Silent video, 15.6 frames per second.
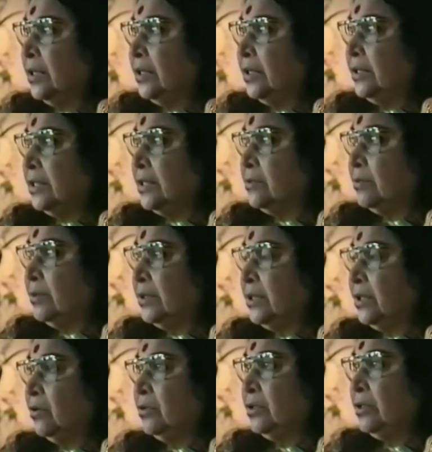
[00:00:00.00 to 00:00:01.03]
it has
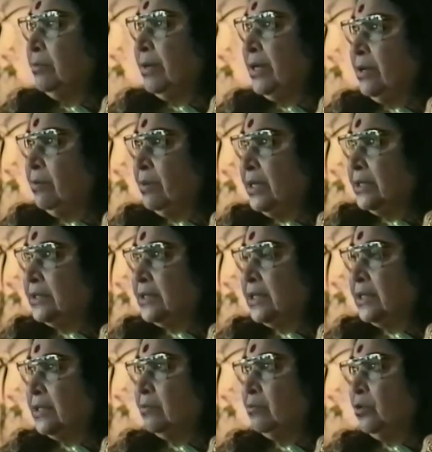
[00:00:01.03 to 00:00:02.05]
worked out in many ways
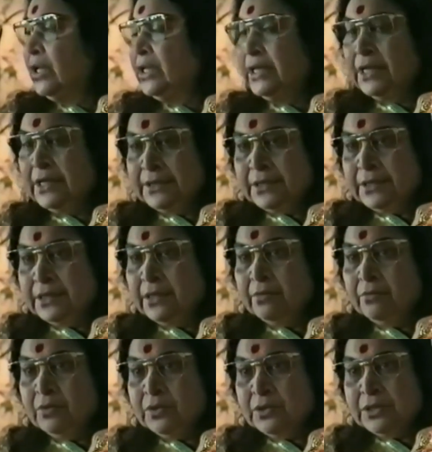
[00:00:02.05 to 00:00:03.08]
that the Muladhara Chakra
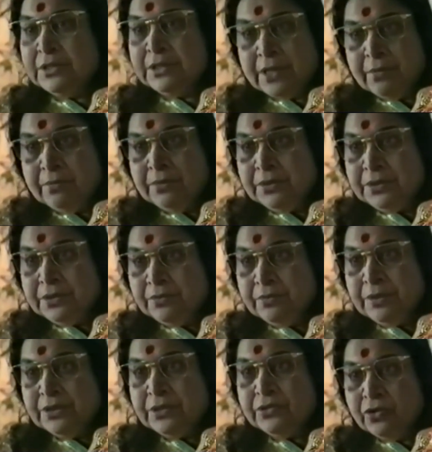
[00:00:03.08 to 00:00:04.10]
was established
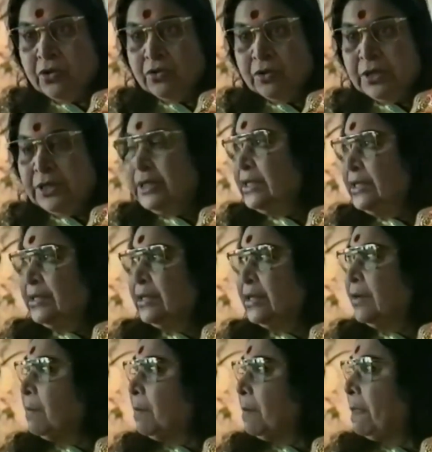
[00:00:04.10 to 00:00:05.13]
very strongly in
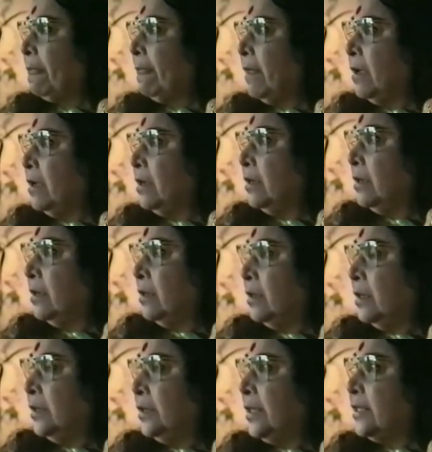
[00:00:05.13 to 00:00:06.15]
India.
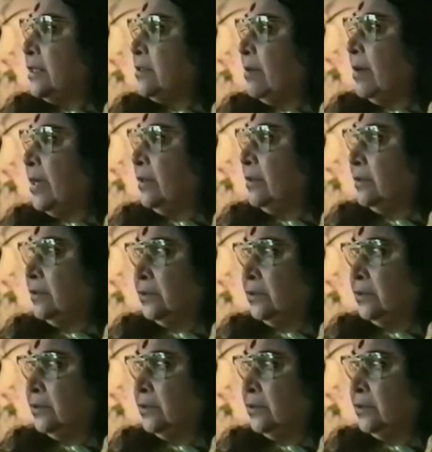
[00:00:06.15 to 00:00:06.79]
And that's why,